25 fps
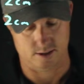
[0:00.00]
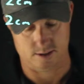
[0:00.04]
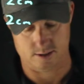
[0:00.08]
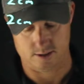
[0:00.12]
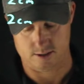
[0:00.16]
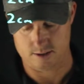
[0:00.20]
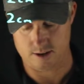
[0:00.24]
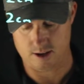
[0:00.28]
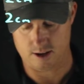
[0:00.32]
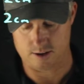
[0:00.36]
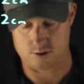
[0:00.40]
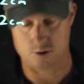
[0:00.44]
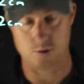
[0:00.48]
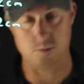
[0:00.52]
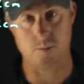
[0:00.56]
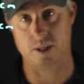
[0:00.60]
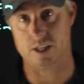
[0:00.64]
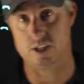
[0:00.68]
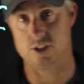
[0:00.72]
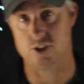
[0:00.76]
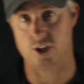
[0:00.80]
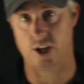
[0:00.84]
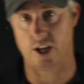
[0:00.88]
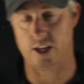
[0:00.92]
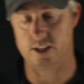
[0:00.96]
There's not too many
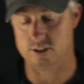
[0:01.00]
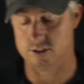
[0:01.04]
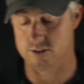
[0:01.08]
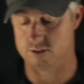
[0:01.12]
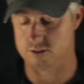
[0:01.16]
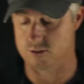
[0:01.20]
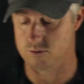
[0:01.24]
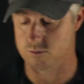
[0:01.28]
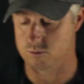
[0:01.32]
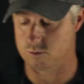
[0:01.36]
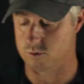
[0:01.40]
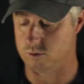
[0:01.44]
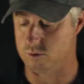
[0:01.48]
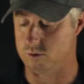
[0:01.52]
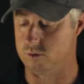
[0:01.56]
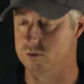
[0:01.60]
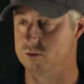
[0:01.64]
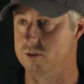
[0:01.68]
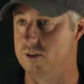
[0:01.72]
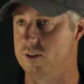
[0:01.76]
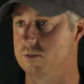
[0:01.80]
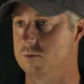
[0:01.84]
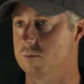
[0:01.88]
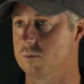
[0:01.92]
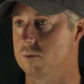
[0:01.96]
changes in rules
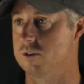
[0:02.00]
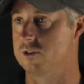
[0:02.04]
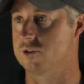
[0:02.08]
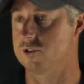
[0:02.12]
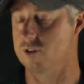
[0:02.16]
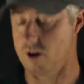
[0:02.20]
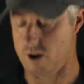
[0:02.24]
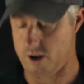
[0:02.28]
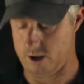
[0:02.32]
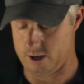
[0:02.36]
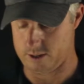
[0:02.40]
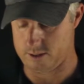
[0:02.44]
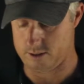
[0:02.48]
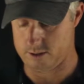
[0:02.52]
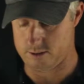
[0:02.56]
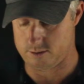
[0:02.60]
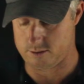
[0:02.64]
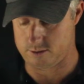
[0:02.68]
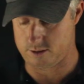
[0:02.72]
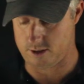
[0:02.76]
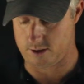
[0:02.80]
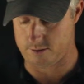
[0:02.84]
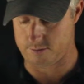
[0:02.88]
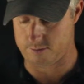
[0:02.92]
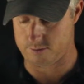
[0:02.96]
as we're drawing this
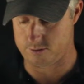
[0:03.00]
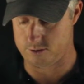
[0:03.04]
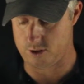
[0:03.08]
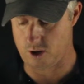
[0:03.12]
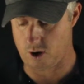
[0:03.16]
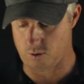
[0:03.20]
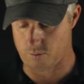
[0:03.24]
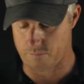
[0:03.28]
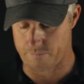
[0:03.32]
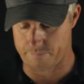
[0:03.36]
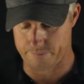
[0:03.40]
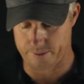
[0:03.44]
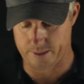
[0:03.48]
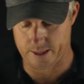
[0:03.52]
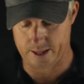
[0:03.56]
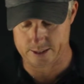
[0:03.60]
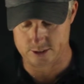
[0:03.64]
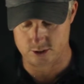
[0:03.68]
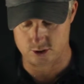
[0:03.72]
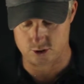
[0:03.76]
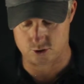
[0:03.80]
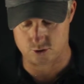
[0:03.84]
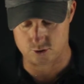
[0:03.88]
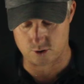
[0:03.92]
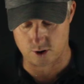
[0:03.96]
stuff. So
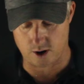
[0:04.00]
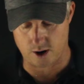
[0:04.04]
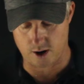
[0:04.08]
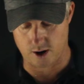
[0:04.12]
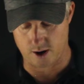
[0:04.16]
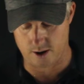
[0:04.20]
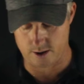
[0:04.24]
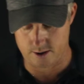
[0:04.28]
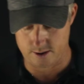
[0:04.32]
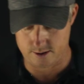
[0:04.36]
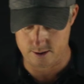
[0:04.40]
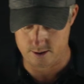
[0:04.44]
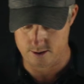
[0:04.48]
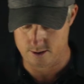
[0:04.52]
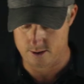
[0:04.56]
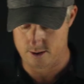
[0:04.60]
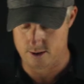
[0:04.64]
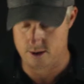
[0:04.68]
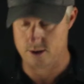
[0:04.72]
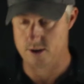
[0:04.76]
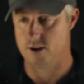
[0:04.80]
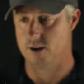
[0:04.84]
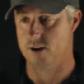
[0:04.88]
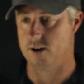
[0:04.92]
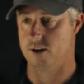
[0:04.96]
let's draw
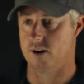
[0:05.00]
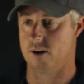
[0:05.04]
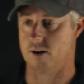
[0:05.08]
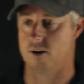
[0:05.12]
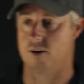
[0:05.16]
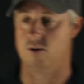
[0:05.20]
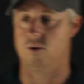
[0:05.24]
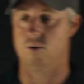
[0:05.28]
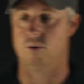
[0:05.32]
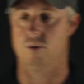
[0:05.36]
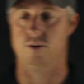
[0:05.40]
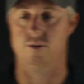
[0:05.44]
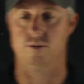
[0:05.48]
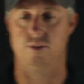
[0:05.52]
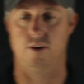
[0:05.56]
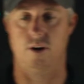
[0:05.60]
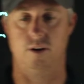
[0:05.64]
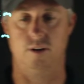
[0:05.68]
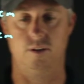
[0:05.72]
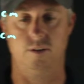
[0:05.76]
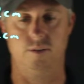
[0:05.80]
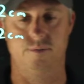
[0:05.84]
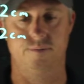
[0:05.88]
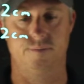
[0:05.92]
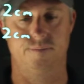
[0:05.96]
our
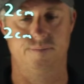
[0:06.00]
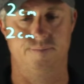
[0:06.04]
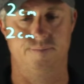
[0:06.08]
horizontal.